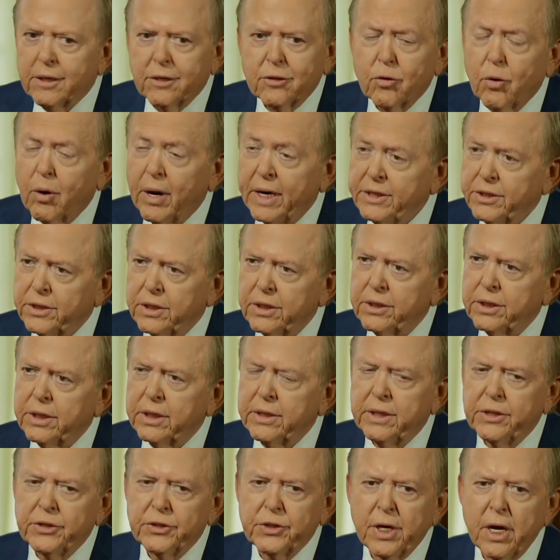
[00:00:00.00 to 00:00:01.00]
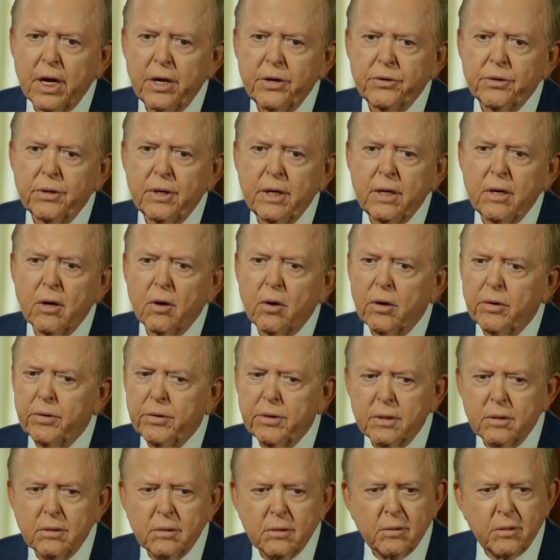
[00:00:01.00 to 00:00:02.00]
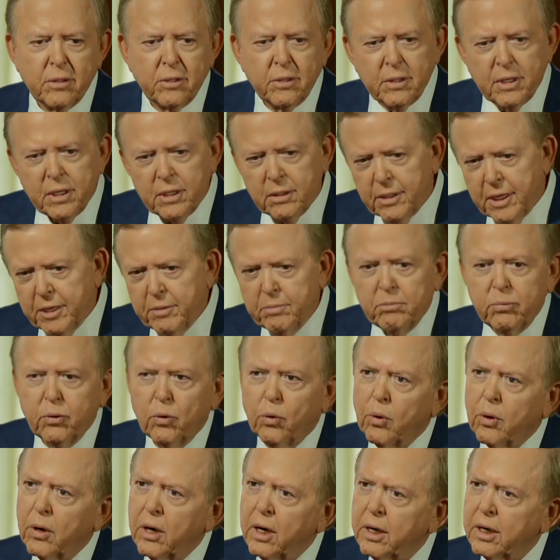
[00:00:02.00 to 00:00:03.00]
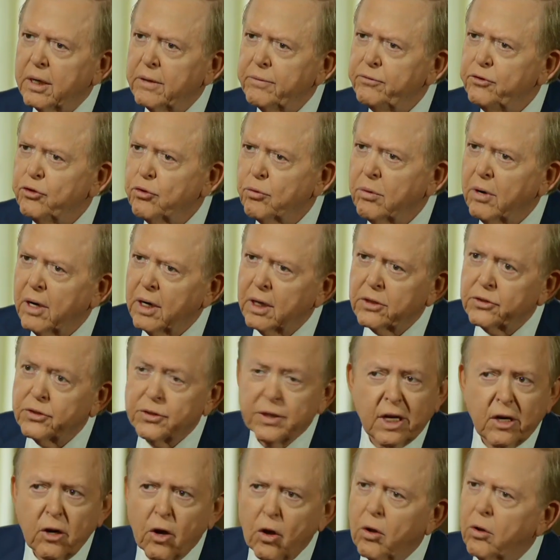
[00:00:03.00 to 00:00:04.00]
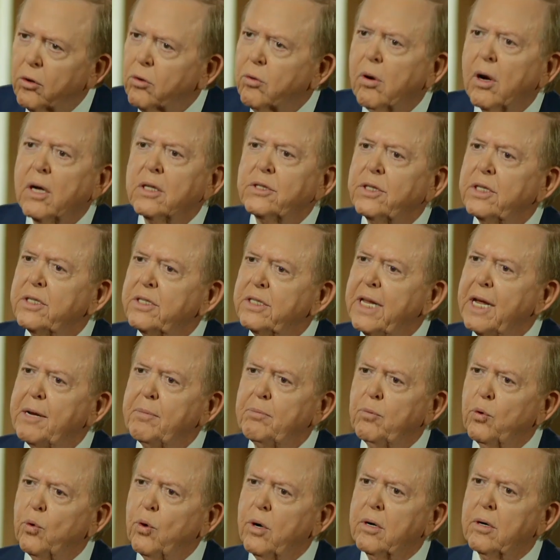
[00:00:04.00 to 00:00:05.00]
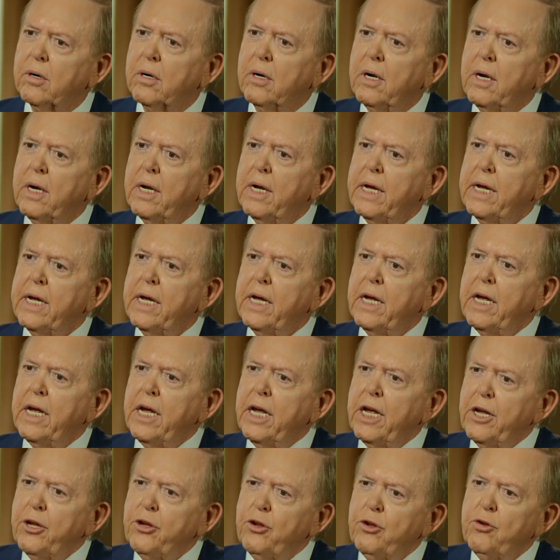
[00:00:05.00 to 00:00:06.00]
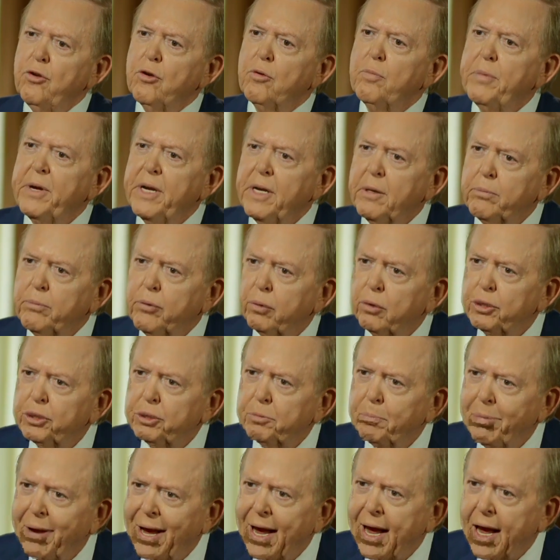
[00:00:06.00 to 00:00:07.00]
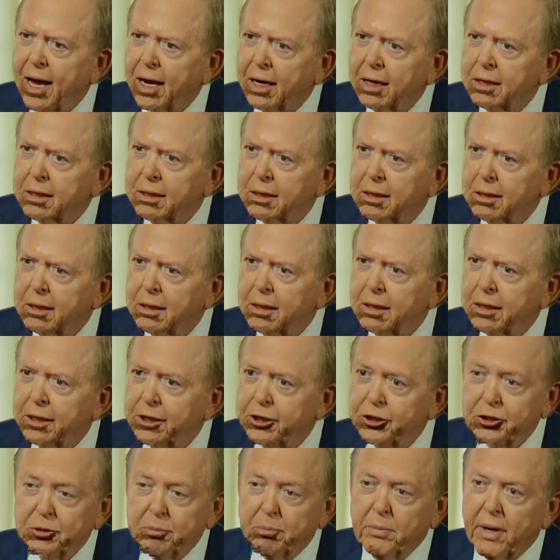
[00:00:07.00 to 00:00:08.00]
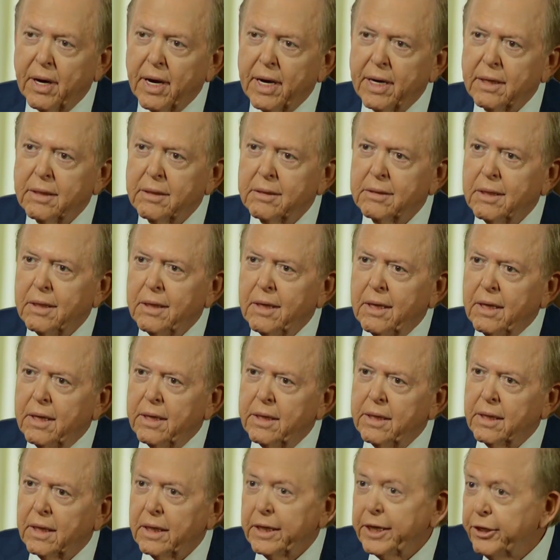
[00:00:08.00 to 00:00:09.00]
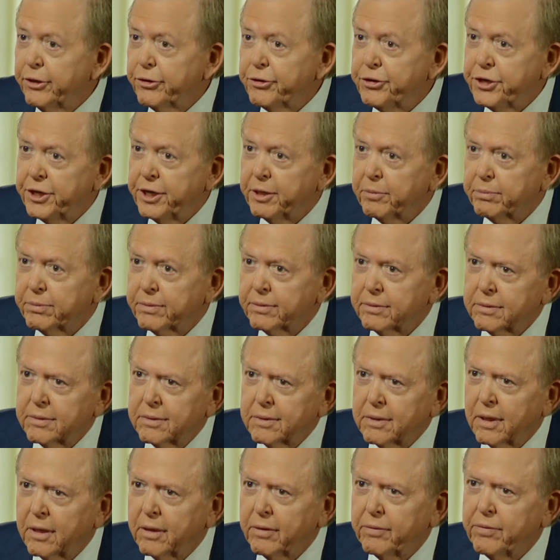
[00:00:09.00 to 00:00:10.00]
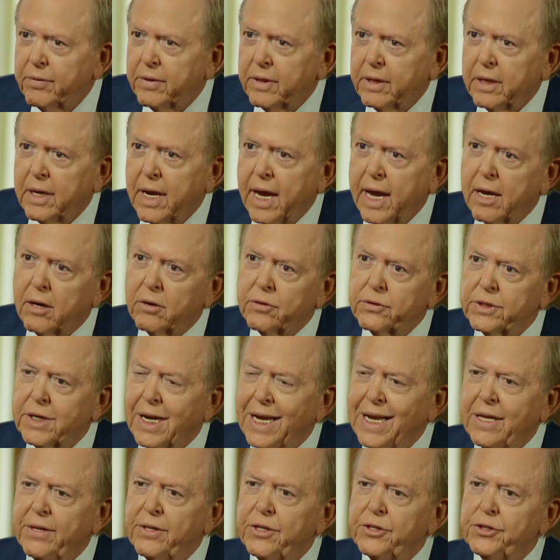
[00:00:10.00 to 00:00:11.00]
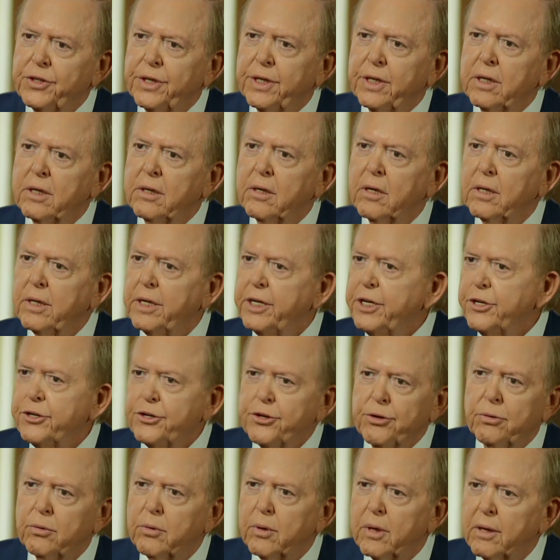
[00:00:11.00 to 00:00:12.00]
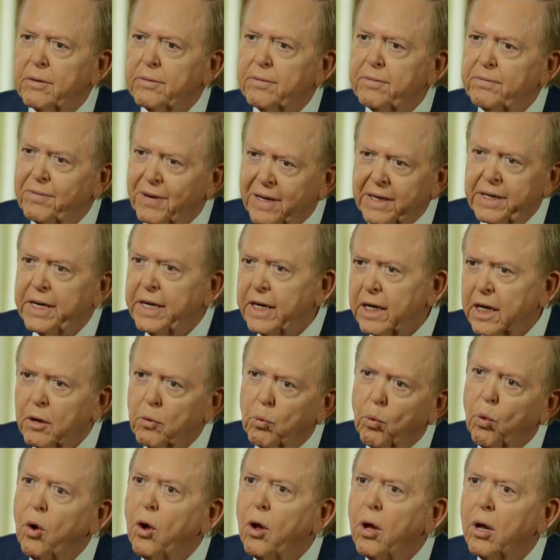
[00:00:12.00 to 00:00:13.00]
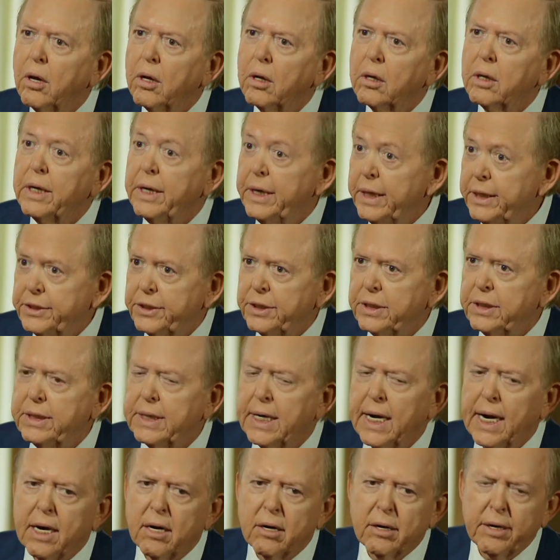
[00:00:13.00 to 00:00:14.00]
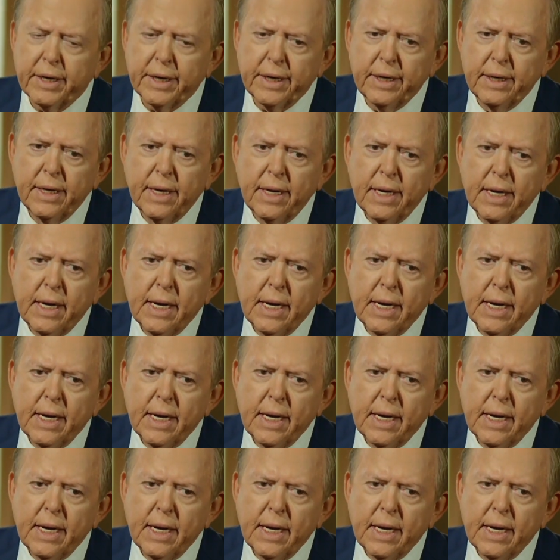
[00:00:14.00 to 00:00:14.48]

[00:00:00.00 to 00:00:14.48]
crisis in this country or the import of drugs that all crosses that border. You're being pushed back against by the leadership of the House and the Senate on the issue of funding a wall in its entirety.